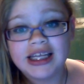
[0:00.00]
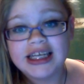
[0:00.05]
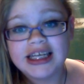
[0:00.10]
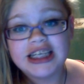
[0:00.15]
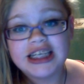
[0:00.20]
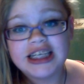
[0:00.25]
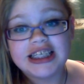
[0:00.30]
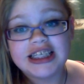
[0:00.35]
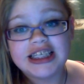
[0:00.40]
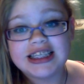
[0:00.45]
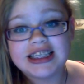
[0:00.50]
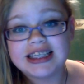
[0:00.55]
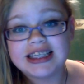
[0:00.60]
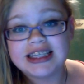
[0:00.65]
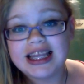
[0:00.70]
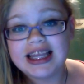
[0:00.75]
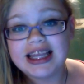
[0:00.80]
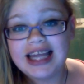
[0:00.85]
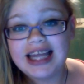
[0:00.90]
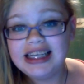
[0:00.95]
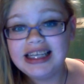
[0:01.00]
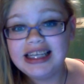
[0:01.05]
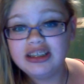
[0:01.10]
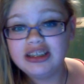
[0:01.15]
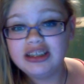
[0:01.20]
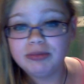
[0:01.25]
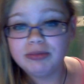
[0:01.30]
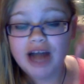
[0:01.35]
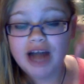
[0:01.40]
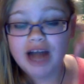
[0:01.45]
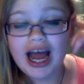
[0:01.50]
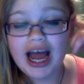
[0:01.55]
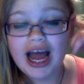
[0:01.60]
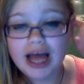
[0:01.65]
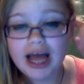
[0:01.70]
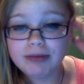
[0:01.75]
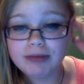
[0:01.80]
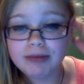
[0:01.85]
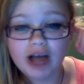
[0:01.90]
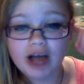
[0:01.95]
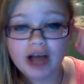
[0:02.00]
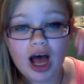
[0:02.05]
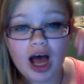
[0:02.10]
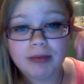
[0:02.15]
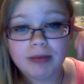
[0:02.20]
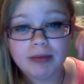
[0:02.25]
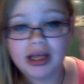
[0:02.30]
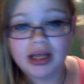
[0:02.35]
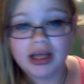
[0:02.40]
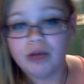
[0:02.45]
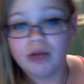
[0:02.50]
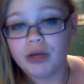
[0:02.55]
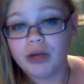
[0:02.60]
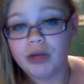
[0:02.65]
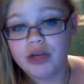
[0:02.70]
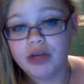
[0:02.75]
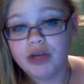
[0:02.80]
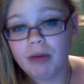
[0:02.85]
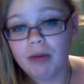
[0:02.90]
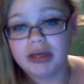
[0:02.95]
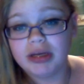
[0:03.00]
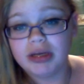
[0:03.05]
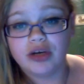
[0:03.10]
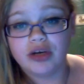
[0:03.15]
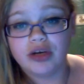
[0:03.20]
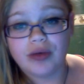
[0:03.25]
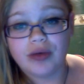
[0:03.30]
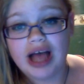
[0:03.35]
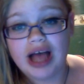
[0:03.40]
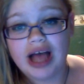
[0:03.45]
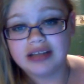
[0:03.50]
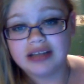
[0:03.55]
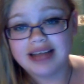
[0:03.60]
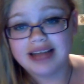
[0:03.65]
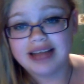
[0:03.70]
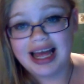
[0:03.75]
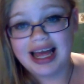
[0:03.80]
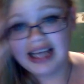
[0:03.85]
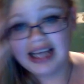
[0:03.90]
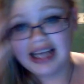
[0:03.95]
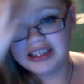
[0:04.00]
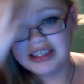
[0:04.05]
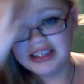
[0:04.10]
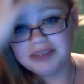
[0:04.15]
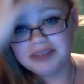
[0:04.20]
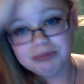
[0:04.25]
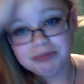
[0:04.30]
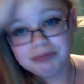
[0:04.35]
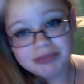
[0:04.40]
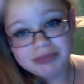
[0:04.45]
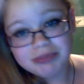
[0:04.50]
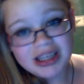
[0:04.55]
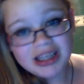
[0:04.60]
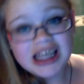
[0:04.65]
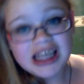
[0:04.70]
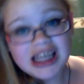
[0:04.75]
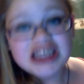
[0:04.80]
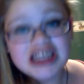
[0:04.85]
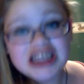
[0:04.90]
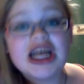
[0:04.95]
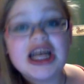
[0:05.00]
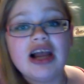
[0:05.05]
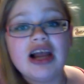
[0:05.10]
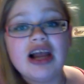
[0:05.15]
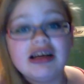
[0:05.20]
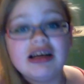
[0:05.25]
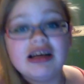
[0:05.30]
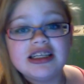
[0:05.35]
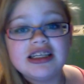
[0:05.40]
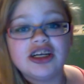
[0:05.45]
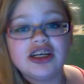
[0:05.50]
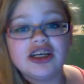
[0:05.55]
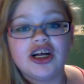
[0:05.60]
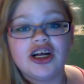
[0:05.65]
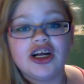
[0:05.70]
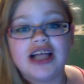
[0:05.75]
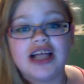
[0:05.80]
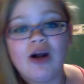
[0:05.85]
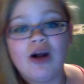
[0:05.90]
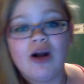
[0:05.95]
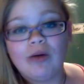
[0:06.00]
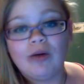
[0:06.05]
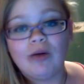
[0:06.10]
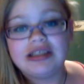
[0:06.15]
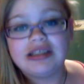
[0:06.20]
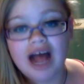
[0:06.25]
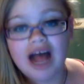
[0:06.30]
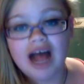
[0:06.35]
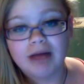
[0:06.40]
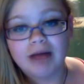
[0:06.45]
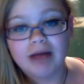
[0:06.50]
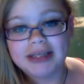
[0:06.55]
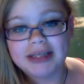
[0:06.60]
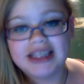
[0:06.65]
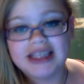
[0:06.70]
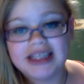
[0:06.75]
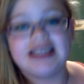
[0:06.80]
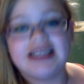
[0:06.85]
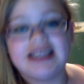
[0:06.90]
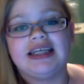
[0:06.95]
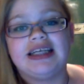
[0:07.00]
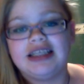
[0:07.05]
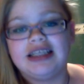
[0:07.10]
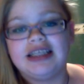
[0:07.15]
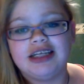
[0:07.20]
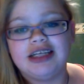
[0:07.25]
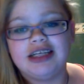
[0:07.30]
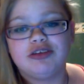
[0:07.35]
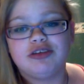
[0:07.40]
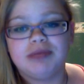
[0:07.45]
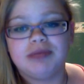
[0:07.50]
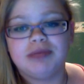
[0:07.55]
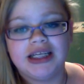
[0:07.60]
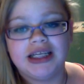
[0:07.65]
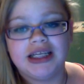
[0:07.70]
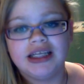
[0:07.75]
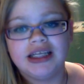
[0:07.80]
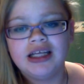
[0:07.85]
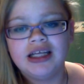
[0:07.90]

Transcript: just like and subscribe and comment what you want me to do next. And shout out to the girl that always comments and leaves me